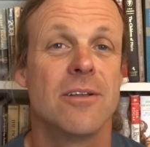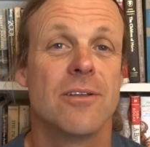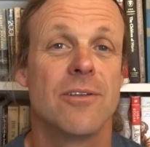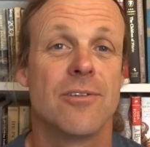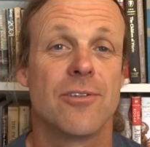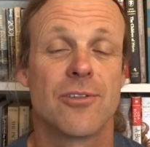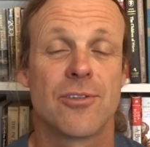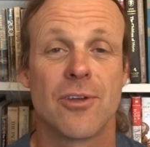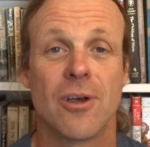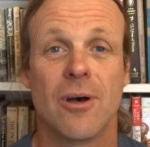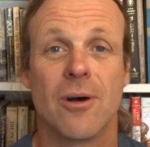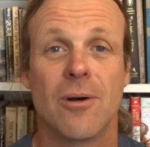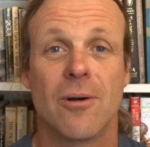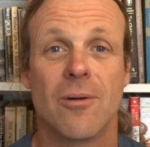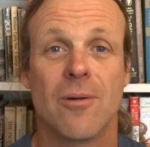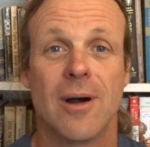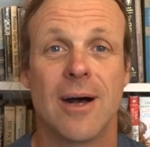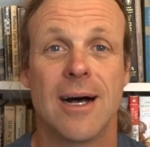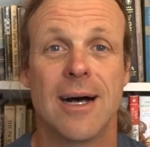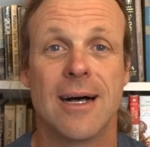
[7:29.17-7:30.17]

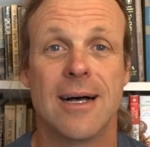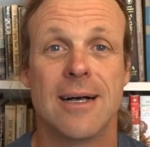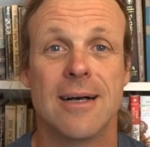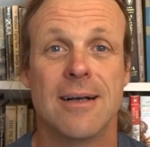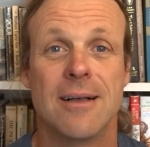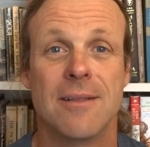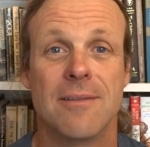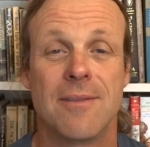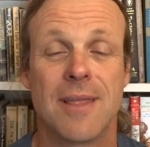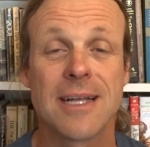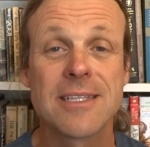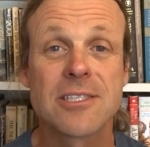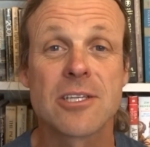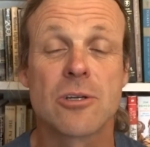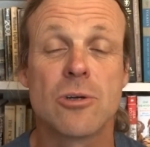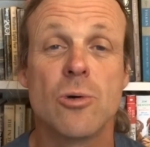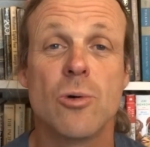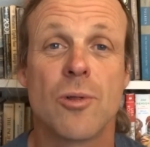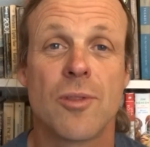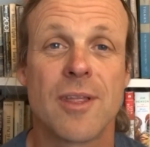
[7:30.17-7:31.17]
So that's a
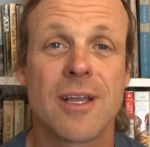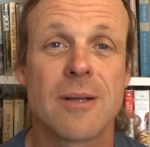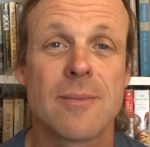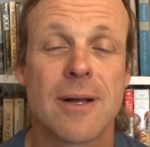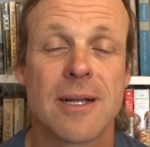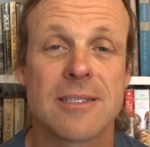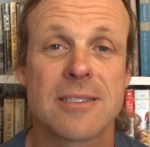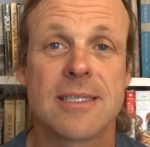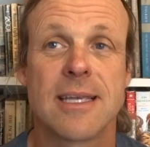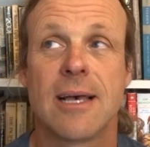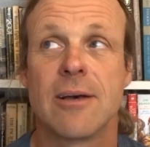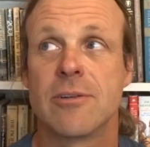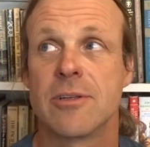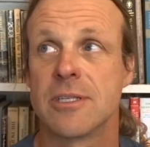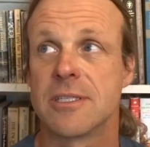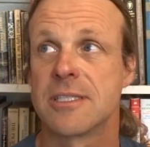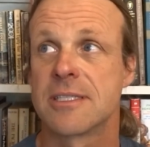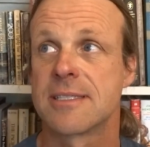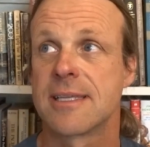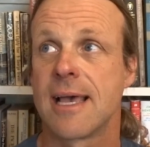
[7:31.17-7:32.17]
cool thing about sound,
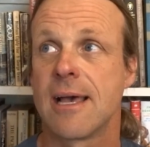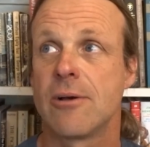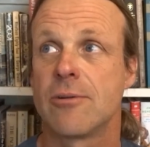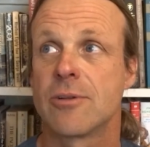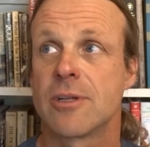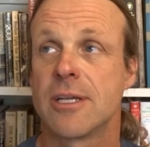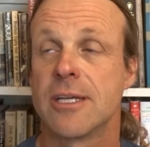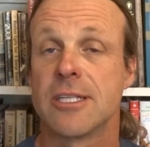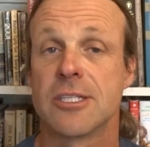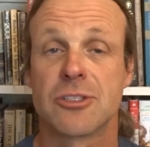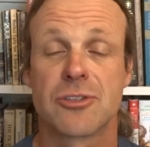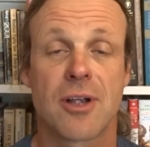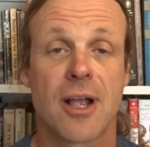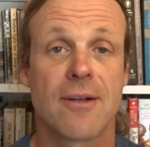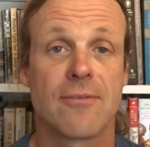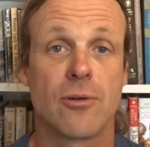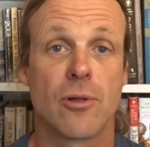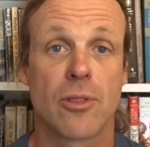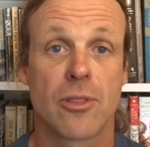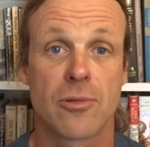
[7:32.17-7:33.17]
is sound can
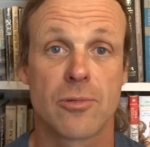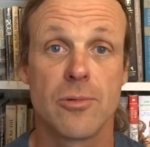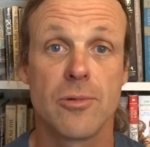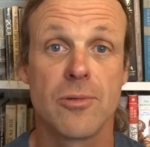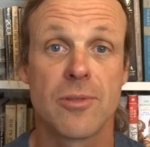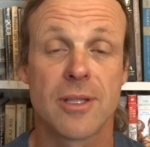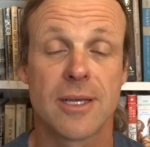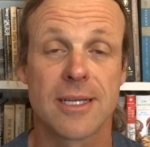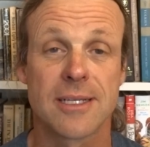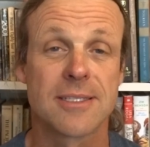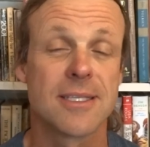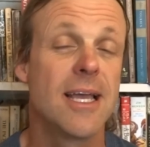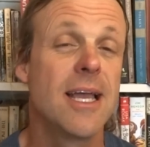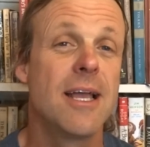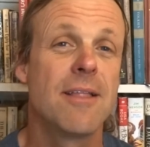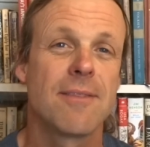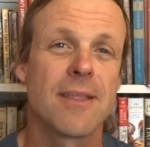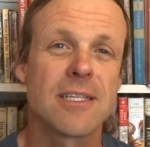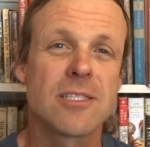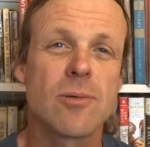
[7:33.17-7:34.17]
travel through things.
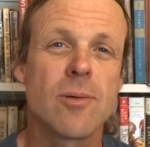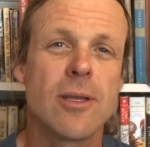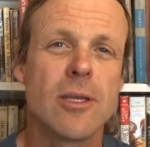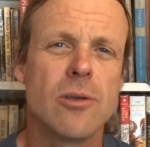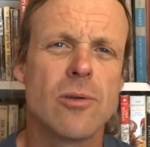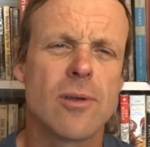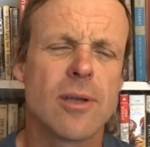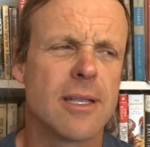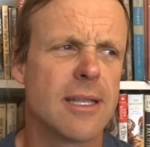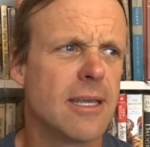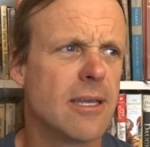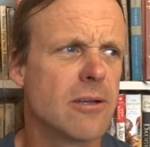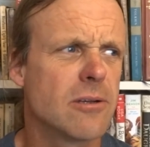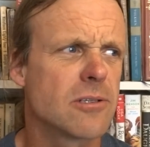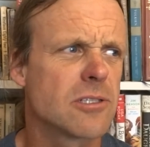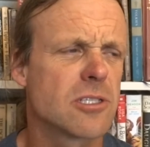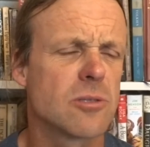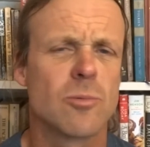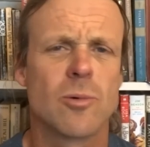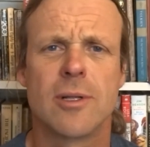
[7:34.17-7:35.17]
That's why you can hear
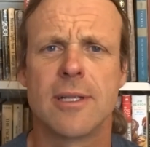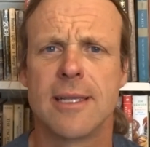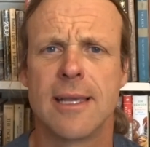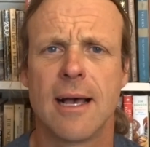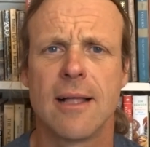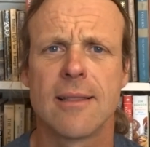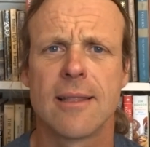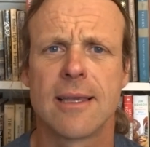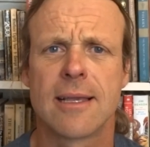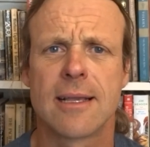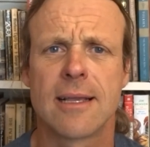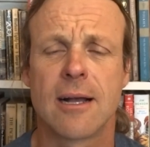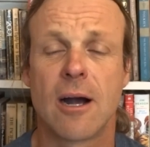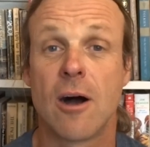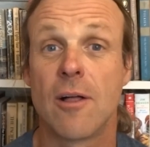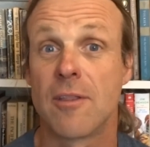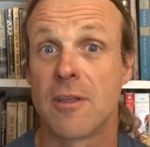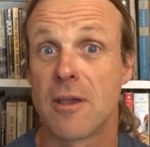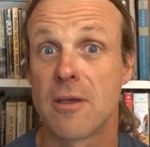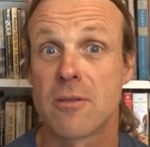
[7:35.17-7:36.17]
someone yelling
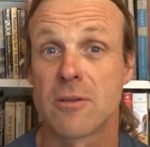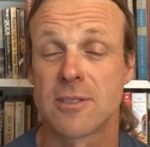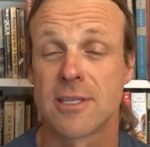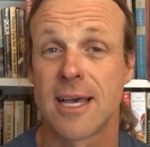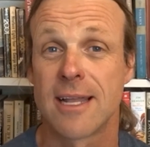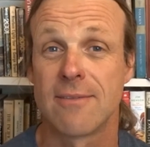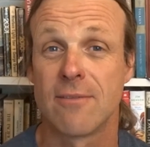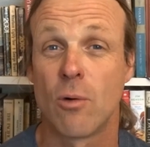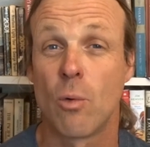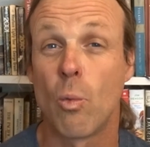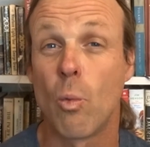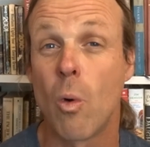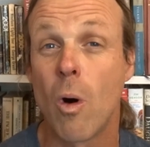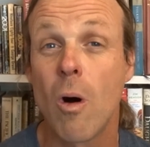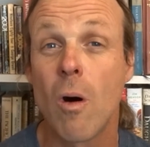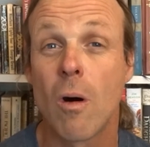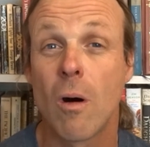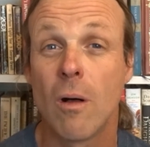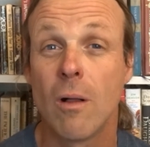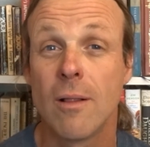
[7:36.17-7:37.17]
on the other side of a
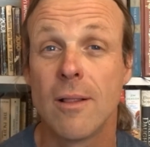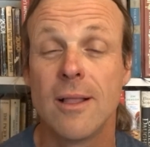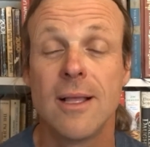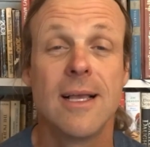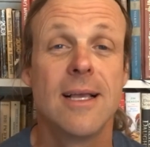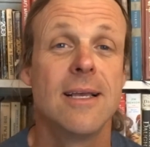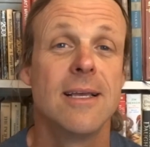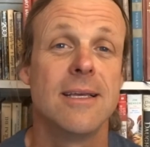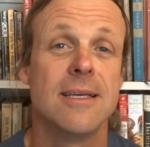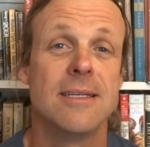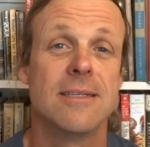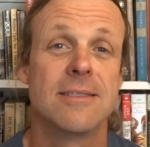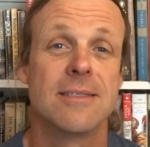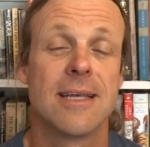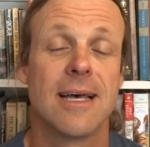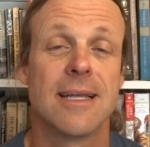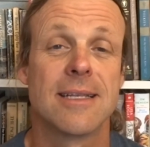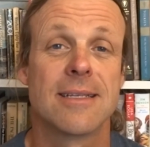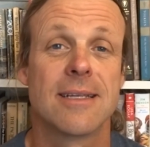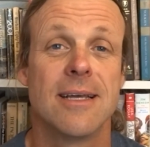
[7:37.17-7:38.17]
wall, is
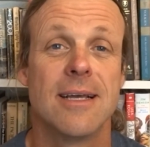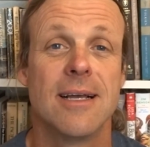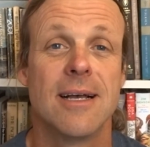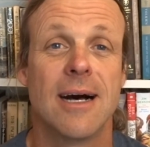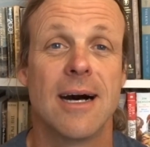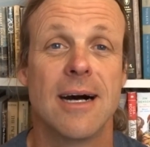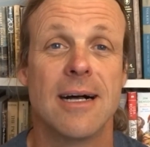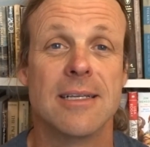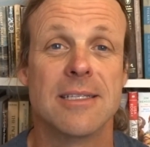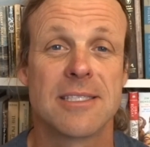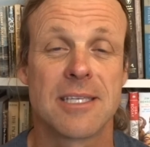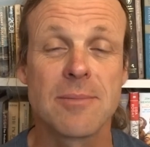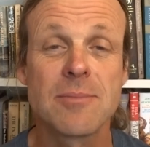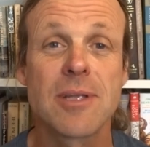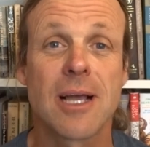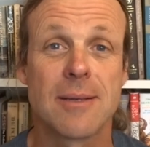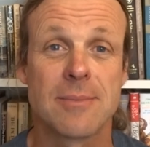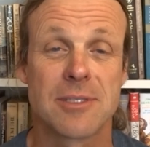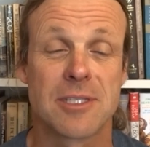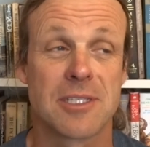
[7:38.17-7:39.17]
that
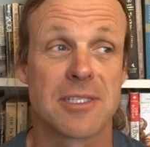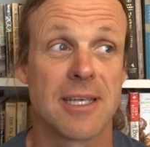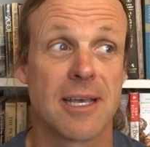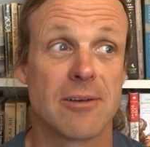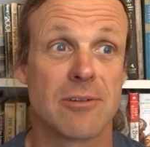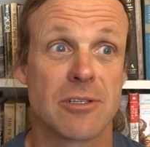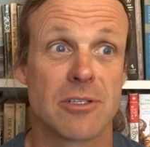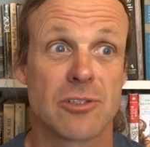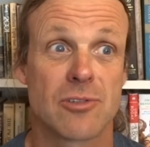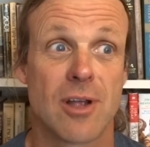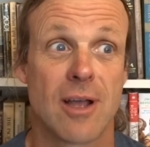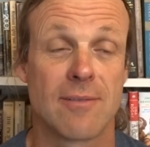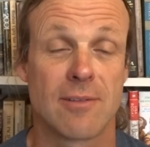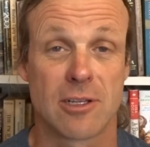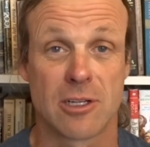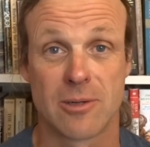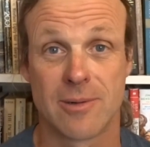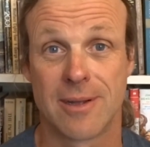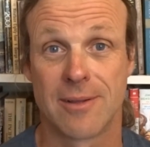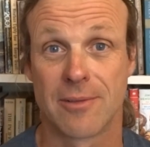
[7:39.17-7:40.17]
sometimes the sound is
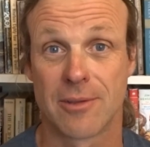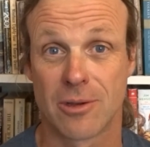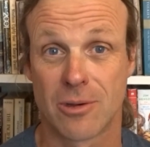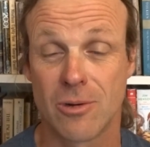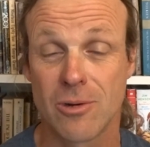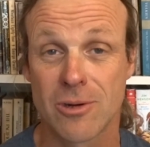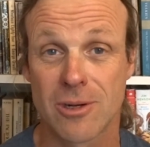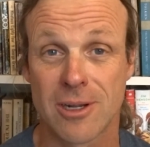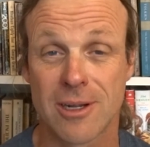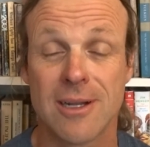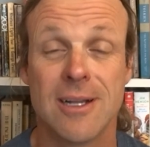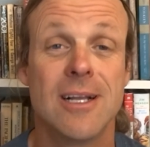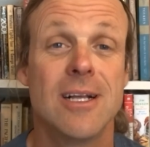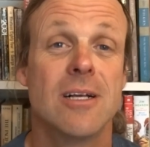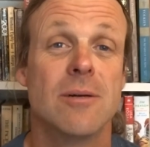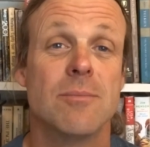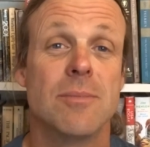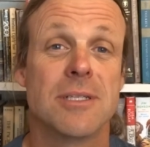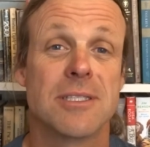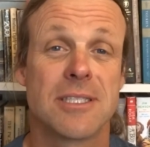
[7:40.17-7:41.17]
traveling around the corner,
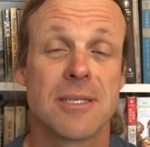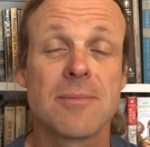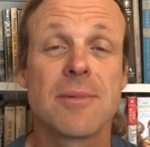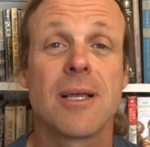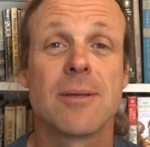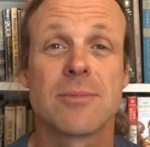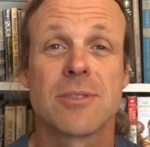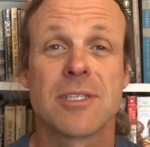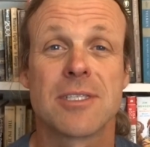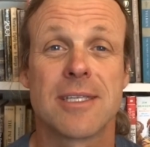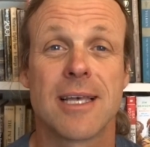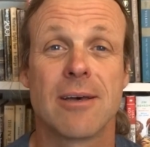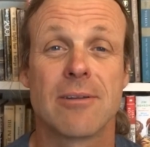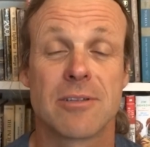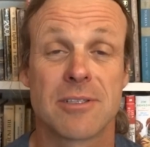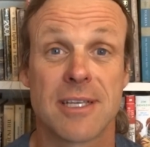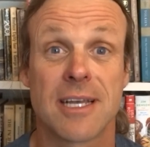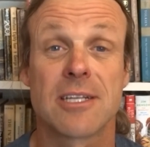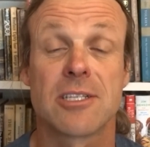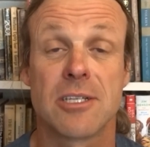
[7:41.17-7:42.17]
but sometimes the sound
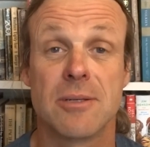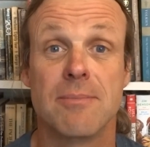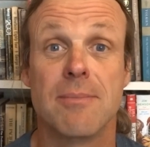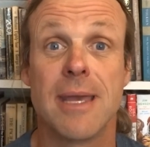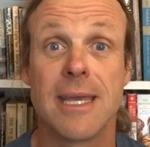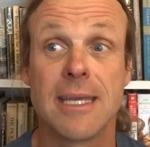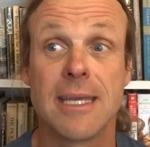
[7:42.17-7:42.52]
is actually